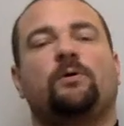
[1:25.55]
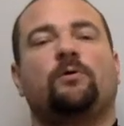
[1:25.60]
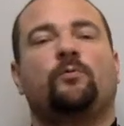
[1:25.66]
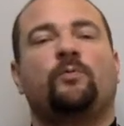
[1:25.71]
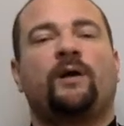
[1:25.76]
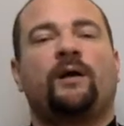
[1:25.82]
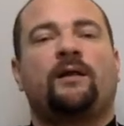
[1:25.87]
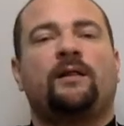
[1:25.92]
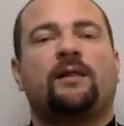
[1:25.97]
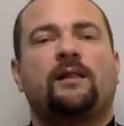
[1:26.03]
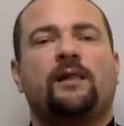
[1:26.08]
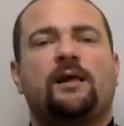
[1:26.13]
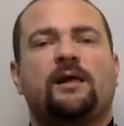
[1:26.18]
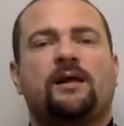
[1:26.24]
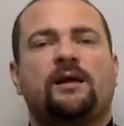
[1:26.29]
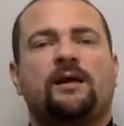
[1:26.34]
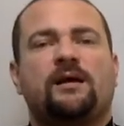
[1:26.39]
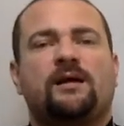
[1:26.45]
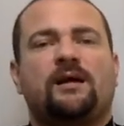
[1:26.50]
Well,
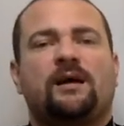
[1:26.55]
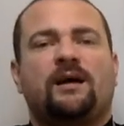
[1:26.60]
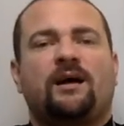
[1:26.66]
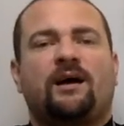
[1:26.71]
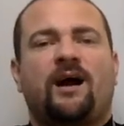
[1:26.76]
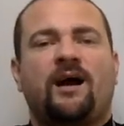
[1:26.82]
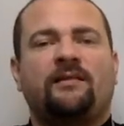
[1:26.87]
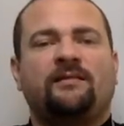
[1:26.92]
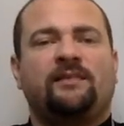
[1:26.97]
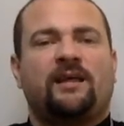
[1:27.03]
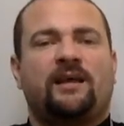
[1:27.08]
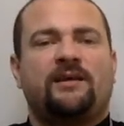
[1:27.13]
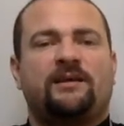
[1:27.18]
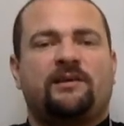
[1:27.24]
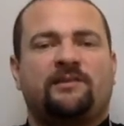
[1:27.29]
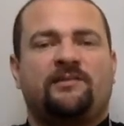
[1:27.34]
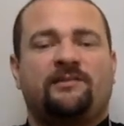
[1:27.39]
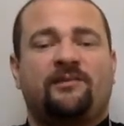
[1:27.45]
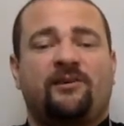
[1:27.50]

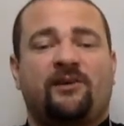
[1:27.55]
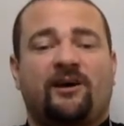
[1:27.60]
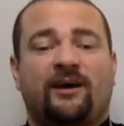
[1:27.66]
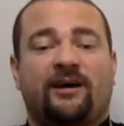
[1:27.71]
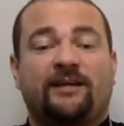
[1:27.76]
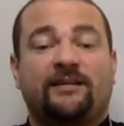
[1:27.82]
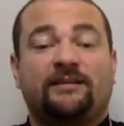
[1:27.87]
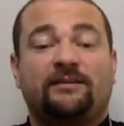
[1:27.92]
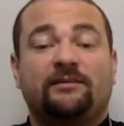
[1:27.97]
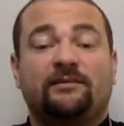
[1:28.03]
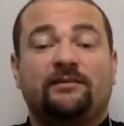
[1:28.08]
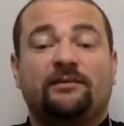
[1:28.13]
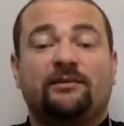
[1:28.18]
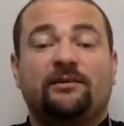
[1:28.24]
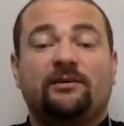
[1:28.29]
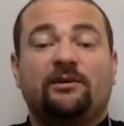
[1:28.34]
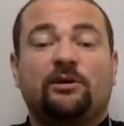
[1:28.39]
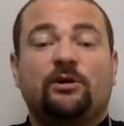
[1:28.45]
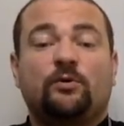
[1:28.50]
unlike God,
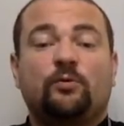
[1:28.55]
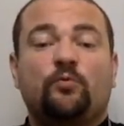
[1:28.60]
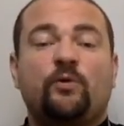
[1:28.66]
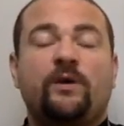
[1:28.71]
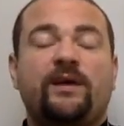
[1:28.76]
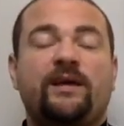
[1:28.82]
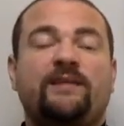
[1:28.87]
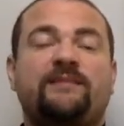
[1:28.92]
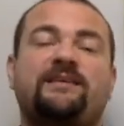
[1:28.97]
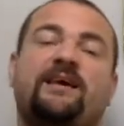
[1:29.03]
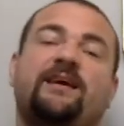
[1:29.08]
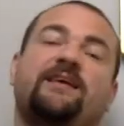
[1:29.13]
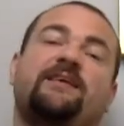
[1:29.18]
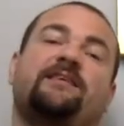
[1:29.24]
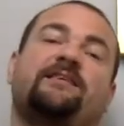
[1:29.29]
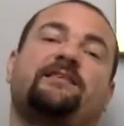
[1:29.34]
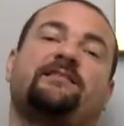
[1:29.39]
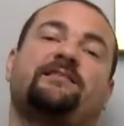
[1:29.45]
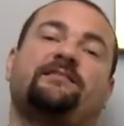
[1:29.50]
we
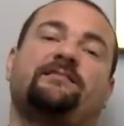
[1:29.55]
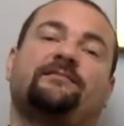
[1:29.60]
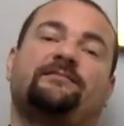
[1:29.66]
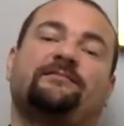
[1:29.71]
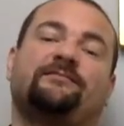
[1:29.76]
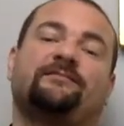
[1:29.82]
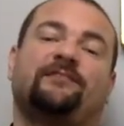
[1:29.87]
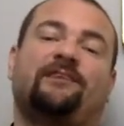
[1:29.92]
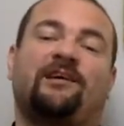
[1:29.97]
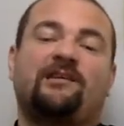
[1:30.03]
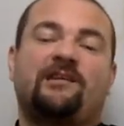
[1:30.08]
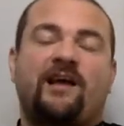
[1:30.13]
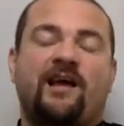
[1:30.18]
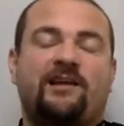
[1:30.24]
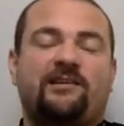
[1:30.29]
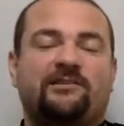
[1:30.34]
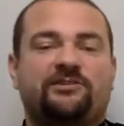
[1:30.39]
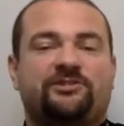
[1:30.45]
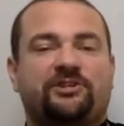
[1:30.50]
take our
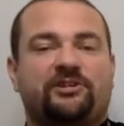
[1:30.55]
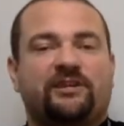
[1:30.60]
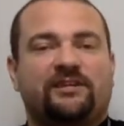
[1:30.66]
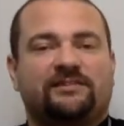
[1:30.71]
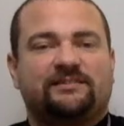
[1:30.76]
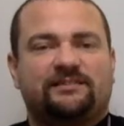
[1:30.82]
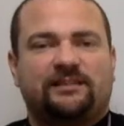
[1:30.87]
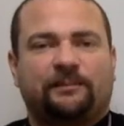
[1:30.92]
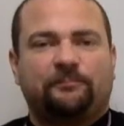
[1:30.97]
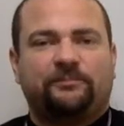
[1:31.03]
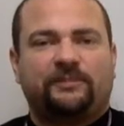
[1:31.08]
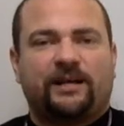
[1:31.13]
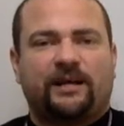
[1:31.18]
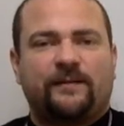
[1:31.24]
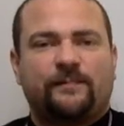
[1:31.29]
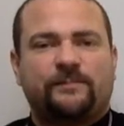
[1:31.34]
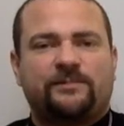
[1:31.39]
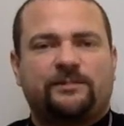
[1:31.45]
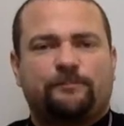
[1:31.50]
energy and
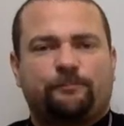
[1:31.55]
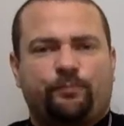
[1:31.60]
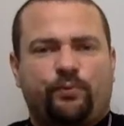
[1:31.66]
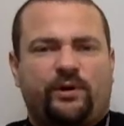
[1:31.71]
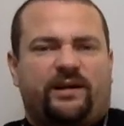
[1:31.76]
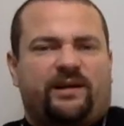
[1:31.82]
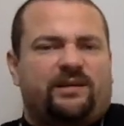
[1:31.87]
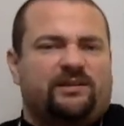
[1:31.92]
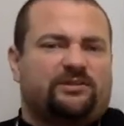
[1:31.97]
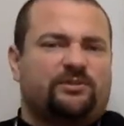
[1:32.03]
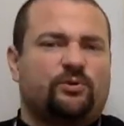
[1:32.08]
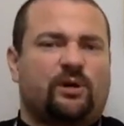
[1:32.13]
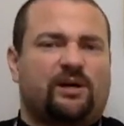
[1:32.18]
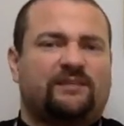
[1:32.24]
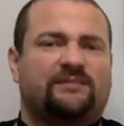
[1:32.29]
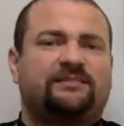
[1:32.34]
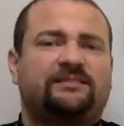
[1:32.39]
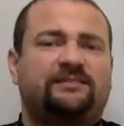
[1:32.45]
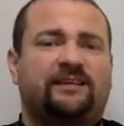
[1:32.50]
sometimes put it into
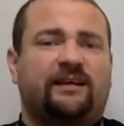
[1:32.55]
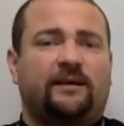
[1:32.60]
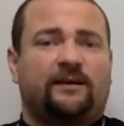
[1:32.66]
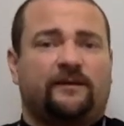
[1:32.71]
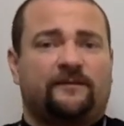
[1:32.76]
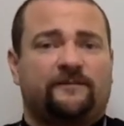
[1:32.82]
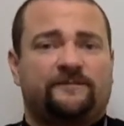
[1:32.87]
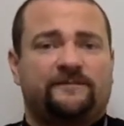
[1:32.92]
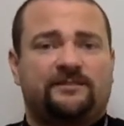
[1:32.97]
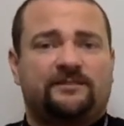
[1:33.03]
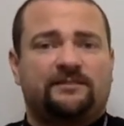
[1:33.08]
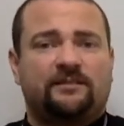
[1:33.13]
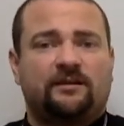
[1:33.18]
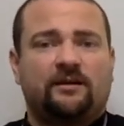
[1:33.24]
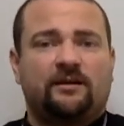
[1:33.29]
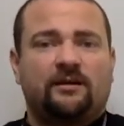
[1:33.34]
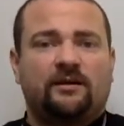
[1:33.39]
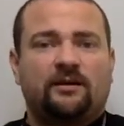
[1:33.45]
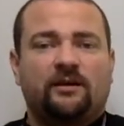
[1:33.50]
ourselves.
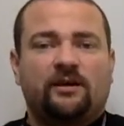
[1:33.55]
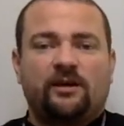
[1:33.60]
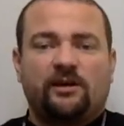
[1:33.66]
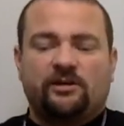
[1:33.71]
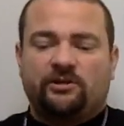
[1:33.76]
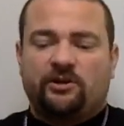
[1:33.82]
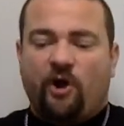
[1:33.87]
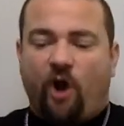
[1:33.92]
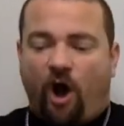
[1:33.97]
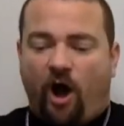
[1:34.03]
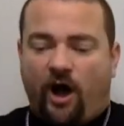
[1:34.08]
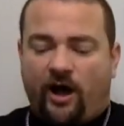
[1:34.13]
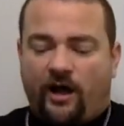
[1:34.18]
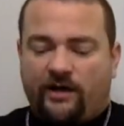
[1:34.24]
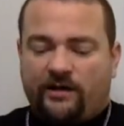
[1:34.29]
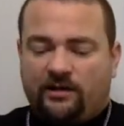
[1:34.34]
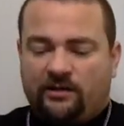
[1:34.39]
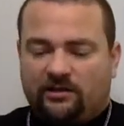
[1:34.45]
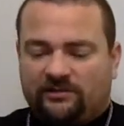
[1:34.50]

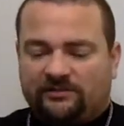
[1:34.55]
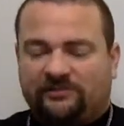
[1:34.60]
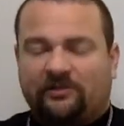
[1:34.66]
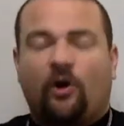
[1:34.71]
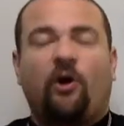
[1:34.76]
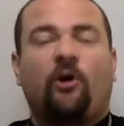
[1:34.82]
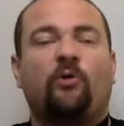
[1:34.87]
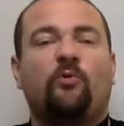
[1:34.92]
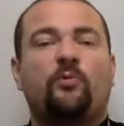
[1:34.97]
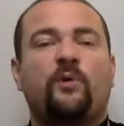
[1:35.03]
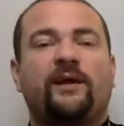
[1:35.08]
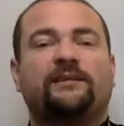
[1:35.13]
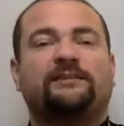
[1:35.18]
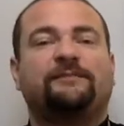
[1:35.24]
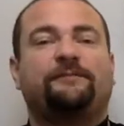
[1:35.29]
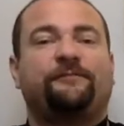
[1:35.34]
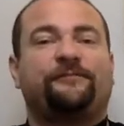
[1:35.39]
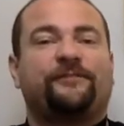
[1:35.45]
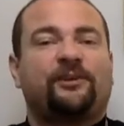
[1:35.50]
God is
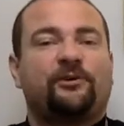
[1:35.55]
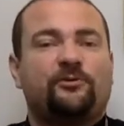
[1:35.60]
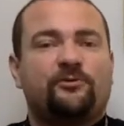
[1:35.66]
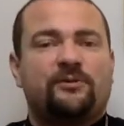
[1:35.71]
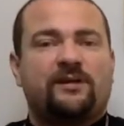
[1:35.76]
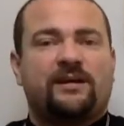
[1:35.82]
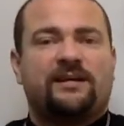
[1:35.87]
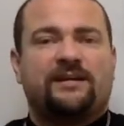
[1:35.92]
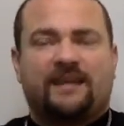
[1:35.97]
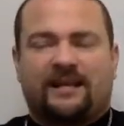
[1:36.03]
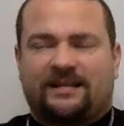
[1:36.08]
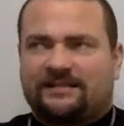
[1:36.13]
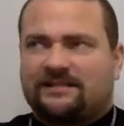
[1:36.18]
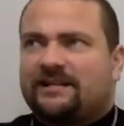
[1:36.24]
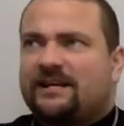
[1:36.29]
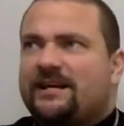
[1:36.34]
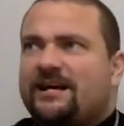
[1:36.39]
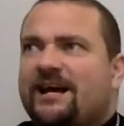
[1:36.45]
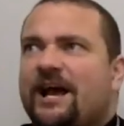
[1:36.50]
always floating
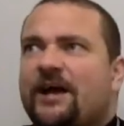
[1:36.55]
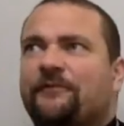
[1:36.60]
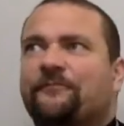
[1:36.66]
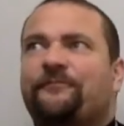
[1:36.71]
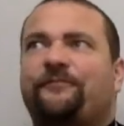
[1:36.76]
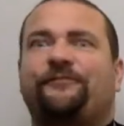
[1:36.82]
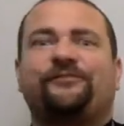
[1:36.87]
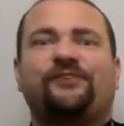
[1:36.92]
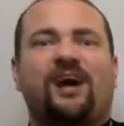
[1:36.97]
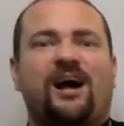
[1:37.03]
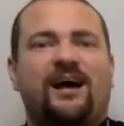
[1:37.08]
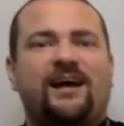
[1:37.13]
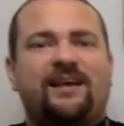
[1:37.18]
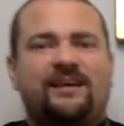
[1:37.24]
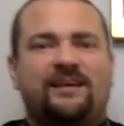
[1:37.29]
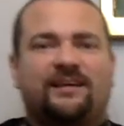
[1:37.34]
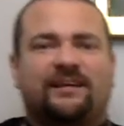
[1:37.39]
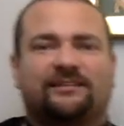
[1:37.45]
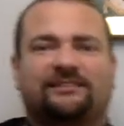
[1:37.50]
and
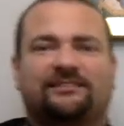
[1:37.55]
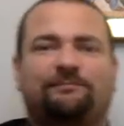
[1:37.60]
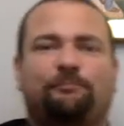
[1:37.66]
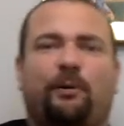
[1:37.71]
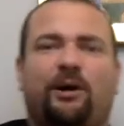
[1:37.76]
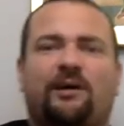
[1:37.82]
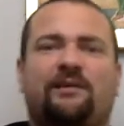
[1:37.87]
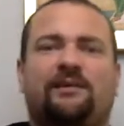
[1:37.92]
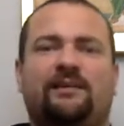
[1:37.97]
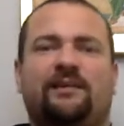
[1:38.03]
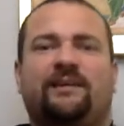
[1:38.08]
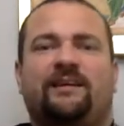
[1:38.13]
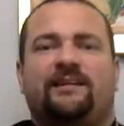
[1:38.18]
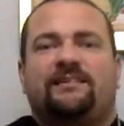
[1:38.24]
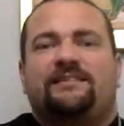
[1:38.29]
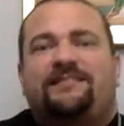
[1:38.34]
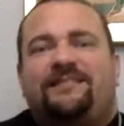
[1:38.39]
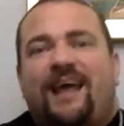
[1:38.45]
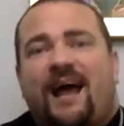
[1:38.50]
flying and sparkling
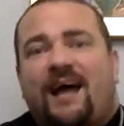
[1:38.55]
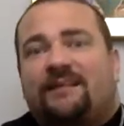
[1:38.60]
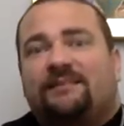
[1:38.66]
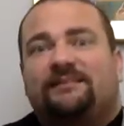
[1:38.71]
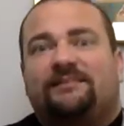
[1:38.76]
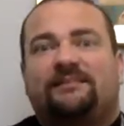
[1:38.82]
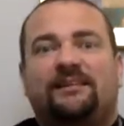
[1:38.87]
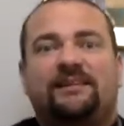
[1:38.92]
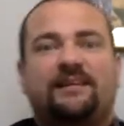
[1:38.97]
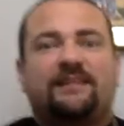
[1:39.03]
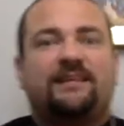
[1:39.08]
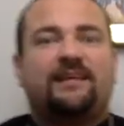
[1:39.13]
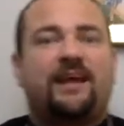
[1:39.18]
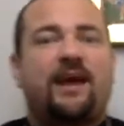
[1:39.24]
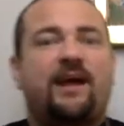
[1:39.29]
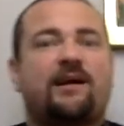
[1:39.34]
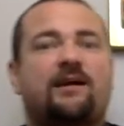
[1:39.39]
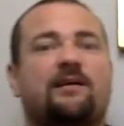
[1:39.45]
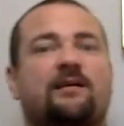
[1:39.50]
and dancing in the
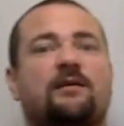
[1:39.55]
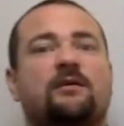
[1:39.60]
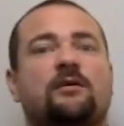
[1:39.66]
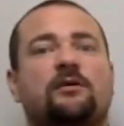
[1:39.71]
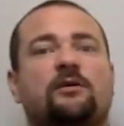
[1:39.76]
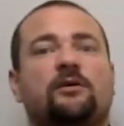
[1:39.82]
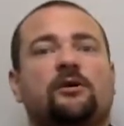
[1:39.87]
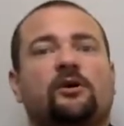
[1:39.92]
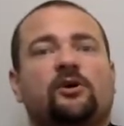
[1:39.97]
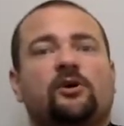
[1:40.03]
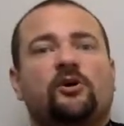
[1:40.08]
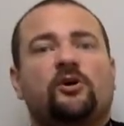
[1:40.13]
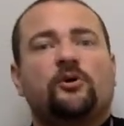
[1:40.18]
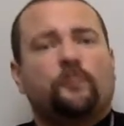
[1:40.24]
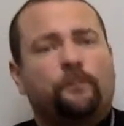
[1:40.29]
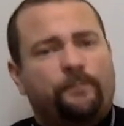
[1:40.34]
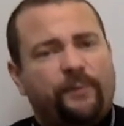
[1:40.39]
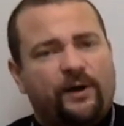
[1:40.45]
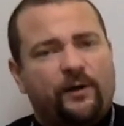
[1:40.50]
air,
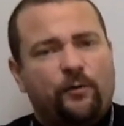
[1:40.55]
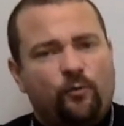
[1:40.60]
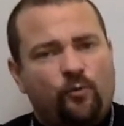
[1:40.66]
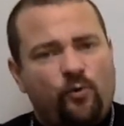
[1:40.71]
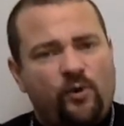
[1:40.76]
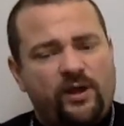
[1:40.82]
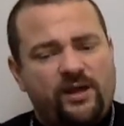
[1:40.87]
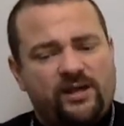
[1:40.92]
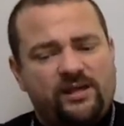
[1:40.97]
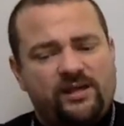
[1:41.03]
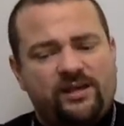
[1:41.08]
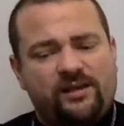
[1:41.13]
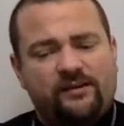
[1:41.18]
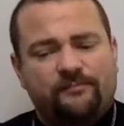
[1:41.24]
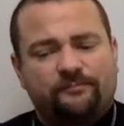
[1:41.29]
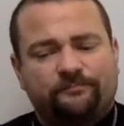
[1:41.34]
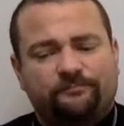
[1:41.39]
but we